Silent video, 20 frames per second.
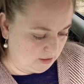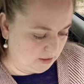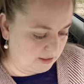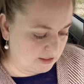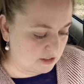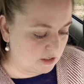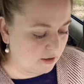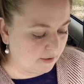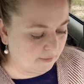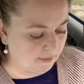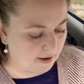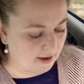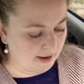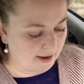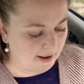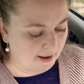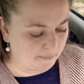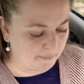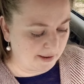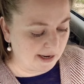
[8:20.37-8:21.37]
"Sure then,
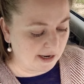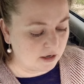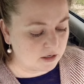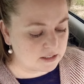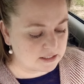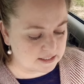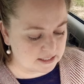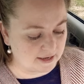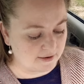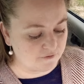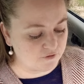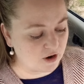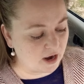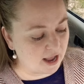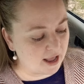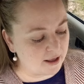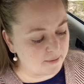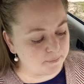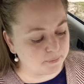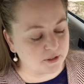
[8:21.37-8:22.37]
I'm here, digging for
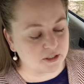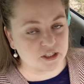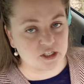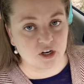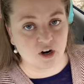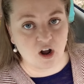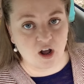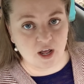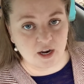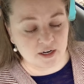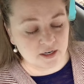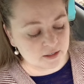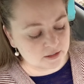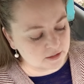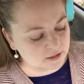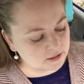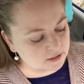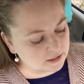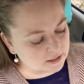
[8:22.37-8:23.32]
apples, your honor."